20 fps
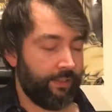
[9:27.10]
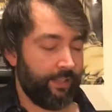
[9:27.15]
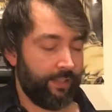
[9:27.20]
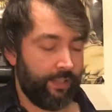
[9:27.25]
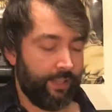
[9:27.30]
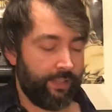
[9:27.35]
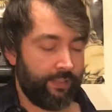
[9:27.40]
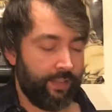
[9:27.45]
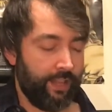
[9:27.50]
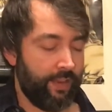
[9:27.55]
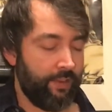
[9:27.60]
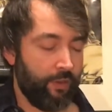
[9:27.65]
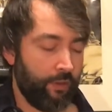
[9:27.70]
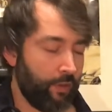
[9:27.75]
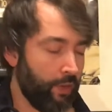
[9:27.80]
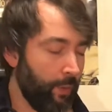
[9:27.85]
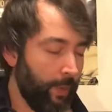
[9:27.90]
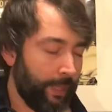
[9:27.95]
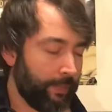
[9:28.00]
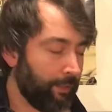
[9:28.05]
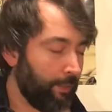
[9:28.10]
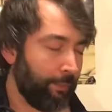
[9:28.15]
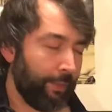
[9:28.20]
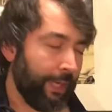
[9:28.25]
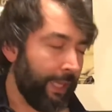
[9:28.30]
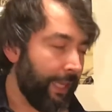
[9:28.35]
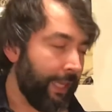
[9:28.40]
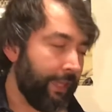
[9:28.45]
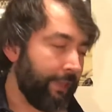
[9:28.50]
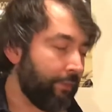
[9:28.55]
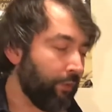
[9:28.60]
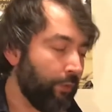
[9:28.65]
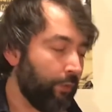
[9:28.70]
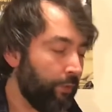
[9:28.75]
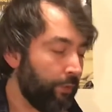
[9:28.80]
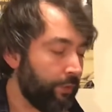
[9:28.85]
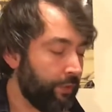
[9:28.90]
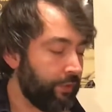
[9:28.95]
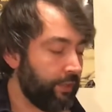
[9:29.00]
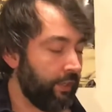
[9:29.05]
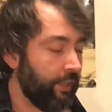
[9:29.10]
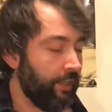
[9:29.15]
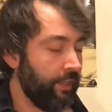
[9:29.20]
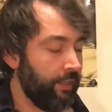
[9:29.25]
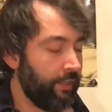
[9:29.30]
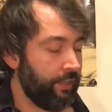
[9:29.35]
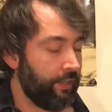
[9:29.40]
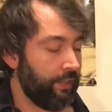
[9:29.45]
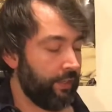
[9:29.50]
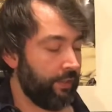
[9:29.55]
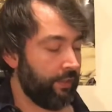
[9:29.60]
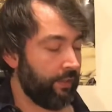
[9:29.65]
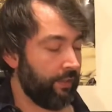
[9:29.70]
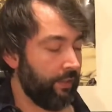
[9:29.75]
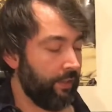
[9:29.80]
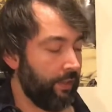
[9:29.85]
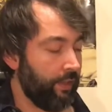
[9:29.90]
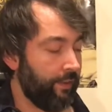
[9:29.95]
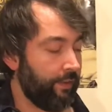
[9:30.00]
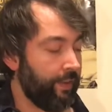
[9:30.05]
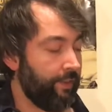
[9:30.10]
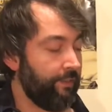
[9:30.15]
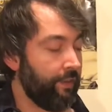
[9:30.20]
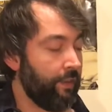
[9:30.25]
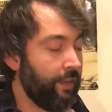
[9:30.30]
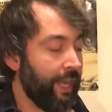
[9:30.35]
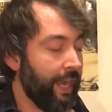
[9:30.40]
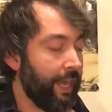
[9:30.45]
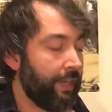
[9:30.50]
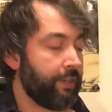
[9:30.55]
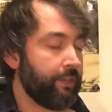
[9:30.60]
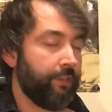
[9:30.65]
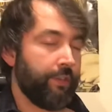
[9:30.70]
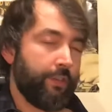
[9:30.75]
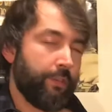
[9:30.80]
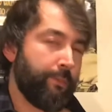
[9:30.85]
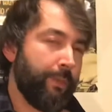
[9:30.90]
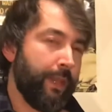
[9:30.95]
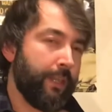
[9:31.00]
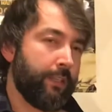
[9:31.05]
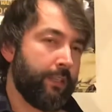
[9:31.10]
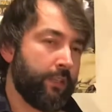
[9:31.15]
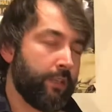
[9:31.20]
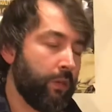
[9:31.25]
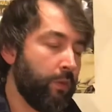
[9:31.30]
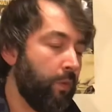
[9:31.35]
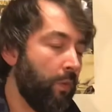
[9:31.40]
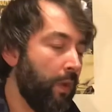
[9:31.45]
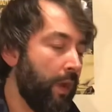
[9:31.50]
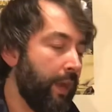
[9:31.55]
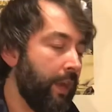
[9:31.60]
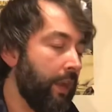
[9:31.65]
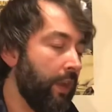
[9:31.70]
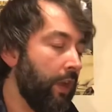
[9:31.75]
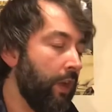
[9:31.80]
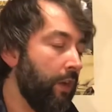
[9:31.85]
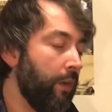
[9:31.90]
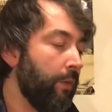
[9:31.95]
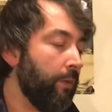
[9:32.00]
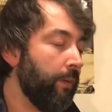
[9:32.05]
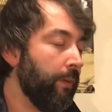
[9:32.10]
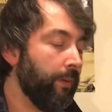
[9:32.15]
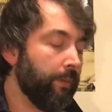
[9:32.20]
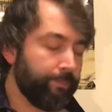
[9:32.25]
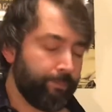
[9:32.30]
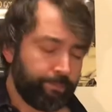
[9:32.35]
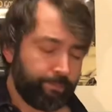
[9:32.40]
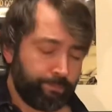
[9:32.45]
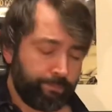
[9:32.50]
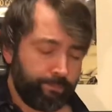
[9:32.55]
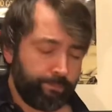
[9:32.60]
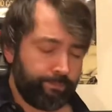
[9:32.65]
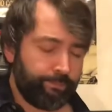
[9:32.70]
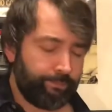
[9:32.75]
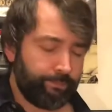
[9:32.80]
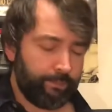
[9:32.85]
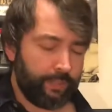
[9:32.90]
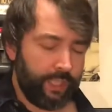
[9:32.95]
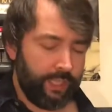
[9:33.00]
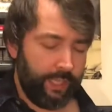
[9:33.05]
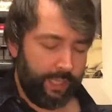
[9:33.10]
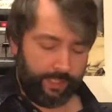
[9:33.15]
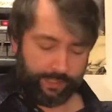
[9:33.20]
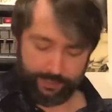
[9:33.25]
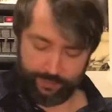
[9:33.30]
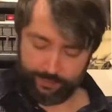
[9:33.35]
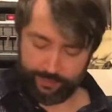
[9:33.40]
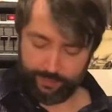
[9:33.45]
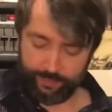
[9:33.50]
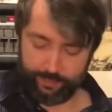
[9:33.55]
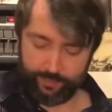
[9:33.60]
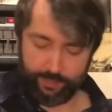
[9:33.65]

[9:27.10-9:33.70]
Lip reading: they're not quick to play at all, because even though the action on this bass is quite low, it's